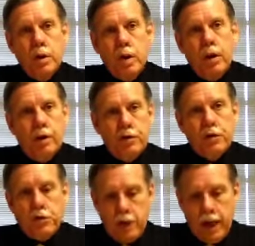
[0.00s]
of
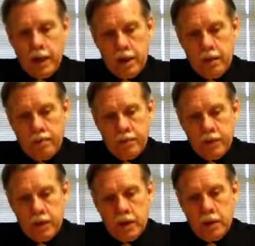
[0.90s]
society.
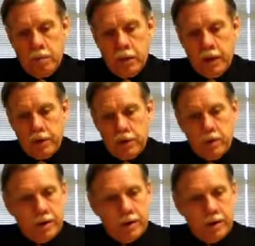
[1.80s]
But